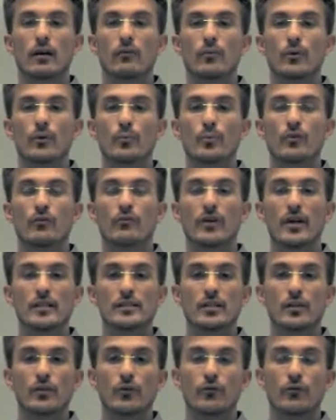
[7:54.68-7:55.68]
will
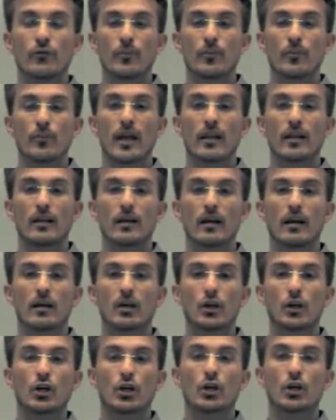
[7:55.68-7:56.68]
prevent you from getting
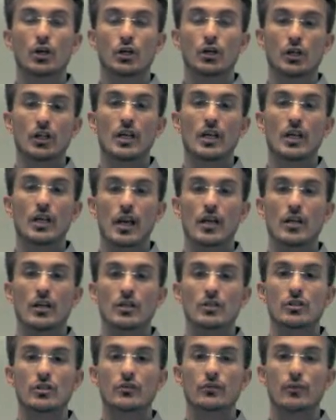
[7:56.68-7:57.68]
in an early
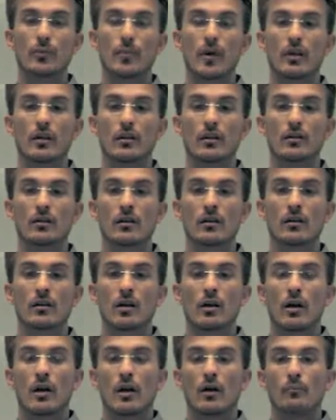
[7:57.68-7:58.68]
age. It will make it
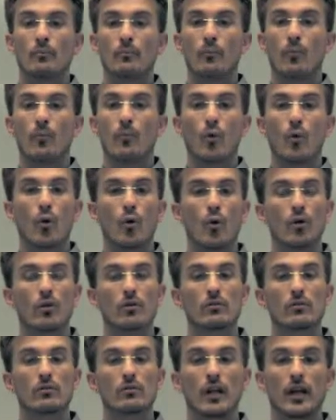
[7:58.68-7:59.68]
more
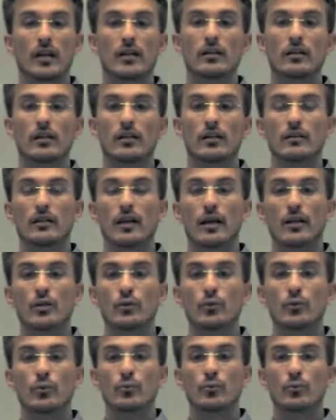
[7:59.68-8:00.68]
likely that
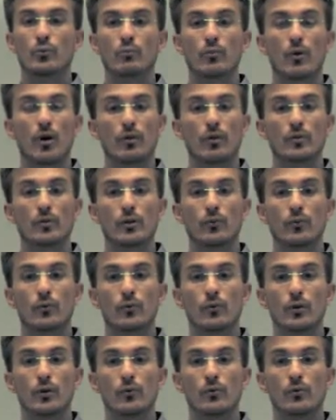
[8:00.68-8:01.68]
you probably
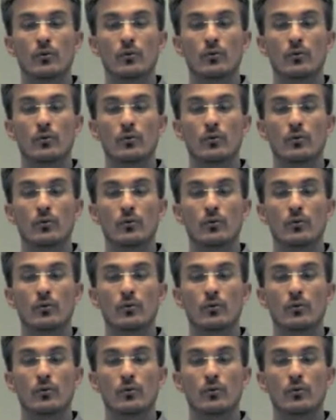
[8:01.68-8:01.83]
will